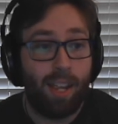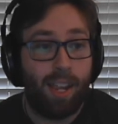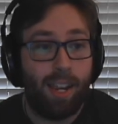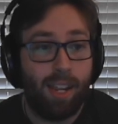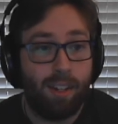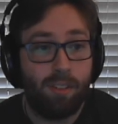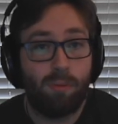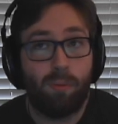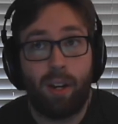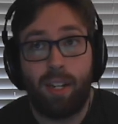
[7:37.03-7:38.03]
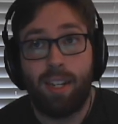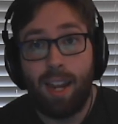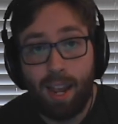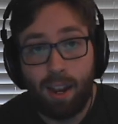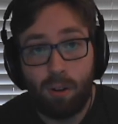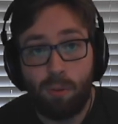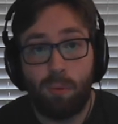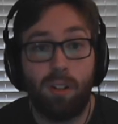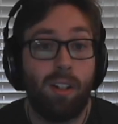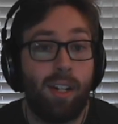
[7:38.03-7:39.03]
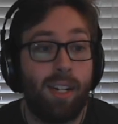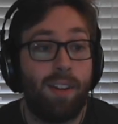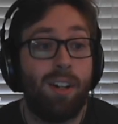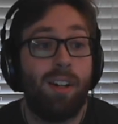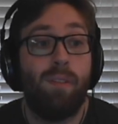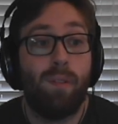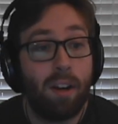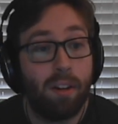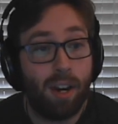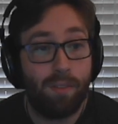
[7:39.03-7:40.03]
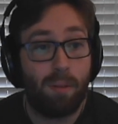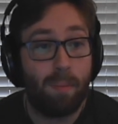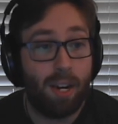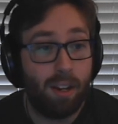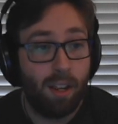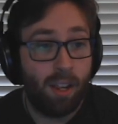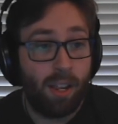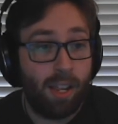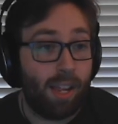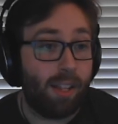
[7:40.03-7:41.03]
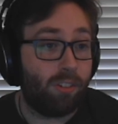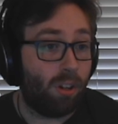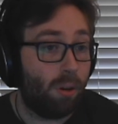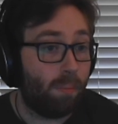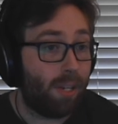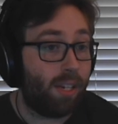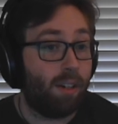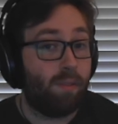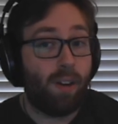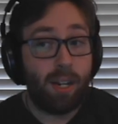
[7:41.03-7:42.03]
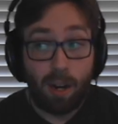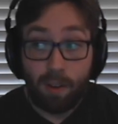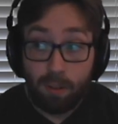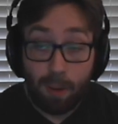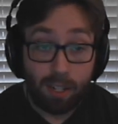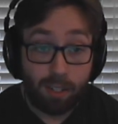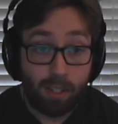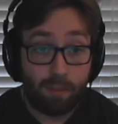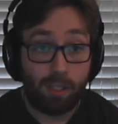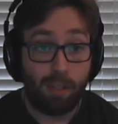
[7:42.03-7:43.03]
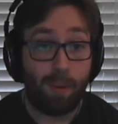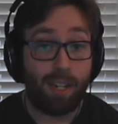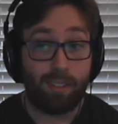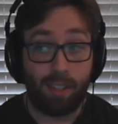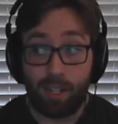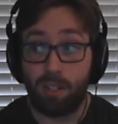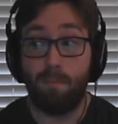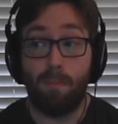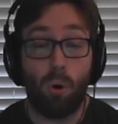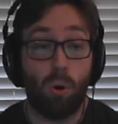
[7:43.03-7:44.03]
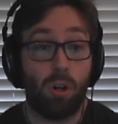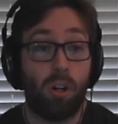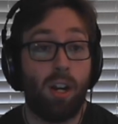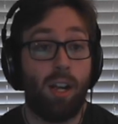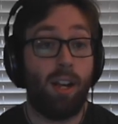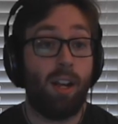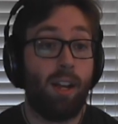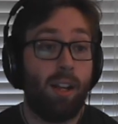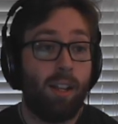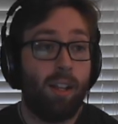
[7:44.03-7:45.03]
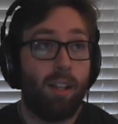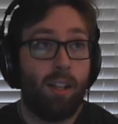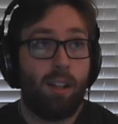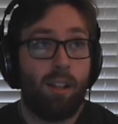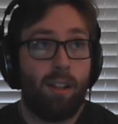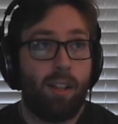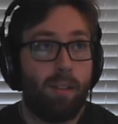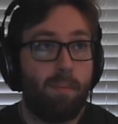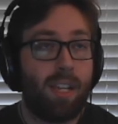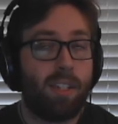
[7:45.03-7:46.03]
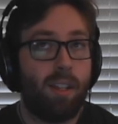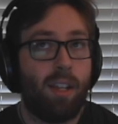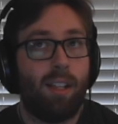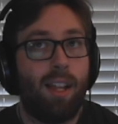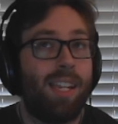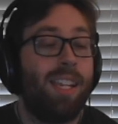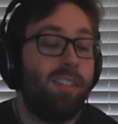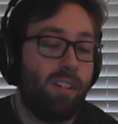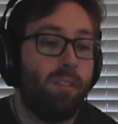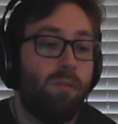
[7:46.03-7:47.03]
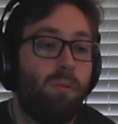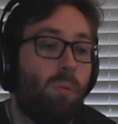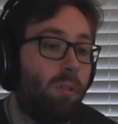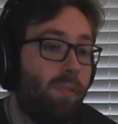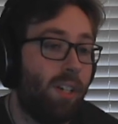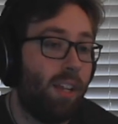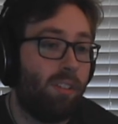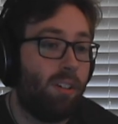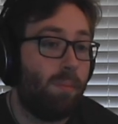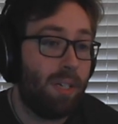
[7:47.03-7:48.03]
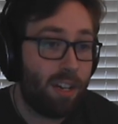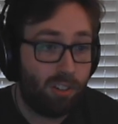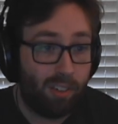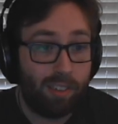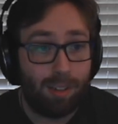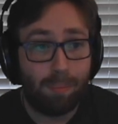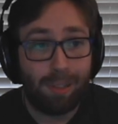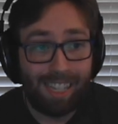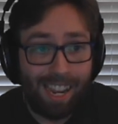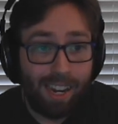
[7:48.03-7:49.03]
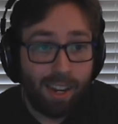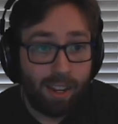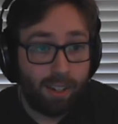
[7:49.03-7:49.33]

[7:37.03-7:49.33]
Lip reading: and right now we're in a very fighter heavy meta. And so being in a fighter heavy meta definitely makes things more it makes it a lot easier for Vanessa to potentially see play.